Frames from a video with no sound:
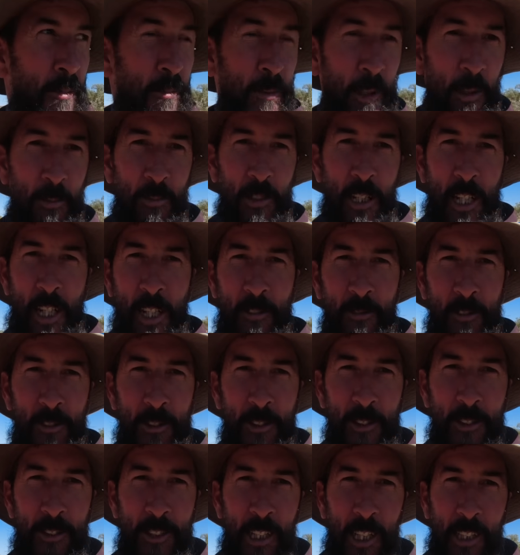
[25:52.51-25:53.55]
I'm probably
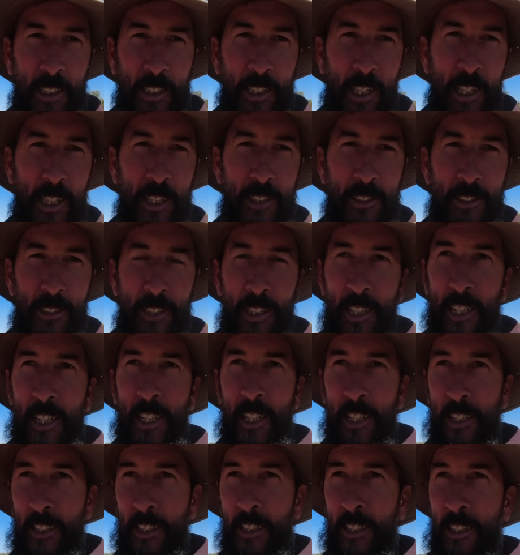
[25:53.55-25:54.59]
averaging 10 k's a
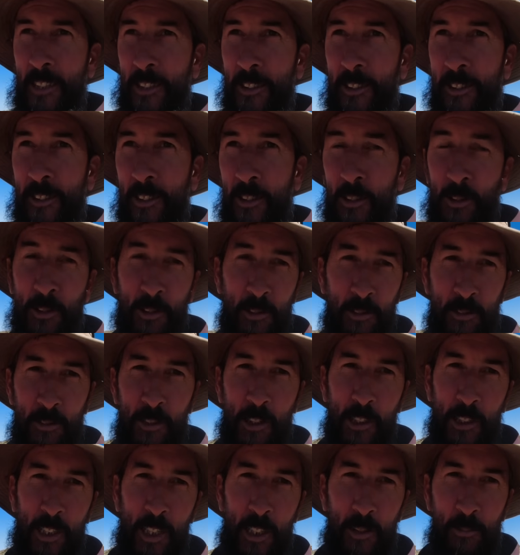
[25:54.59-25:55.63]
day out here, it's because I'm
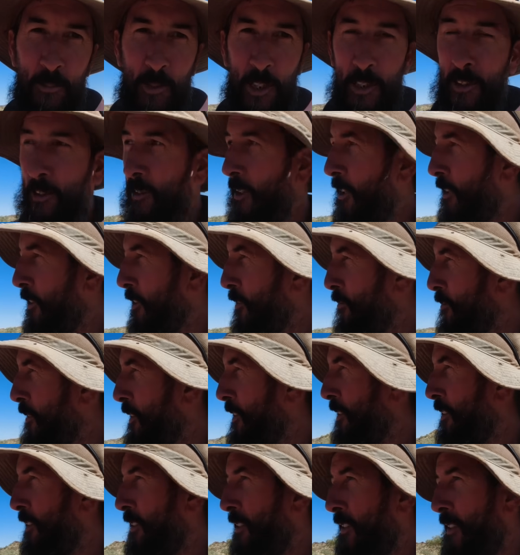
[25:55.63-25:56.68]
not getting much gold,
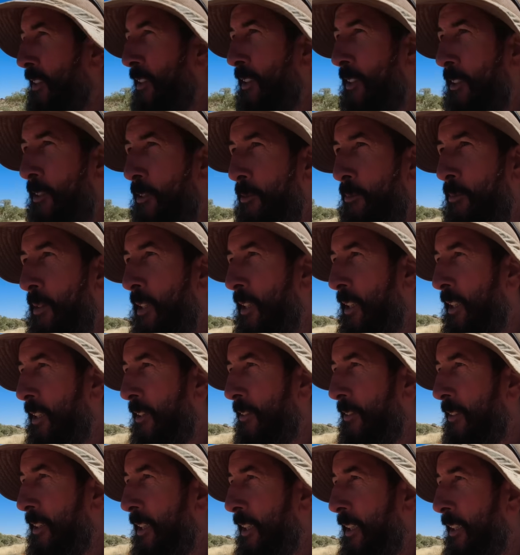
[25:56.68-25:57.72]
but a little bit
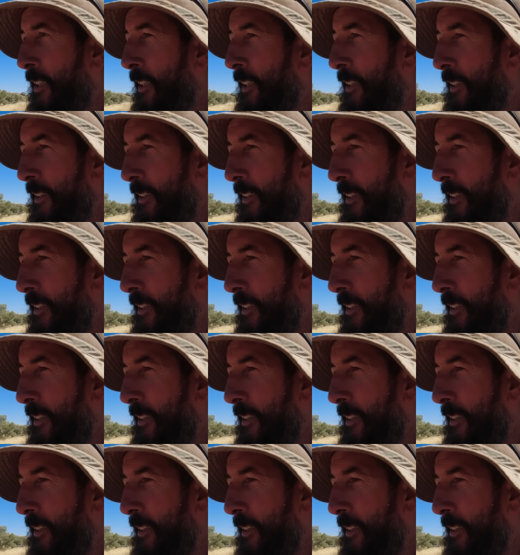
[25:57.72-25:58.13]
here and there.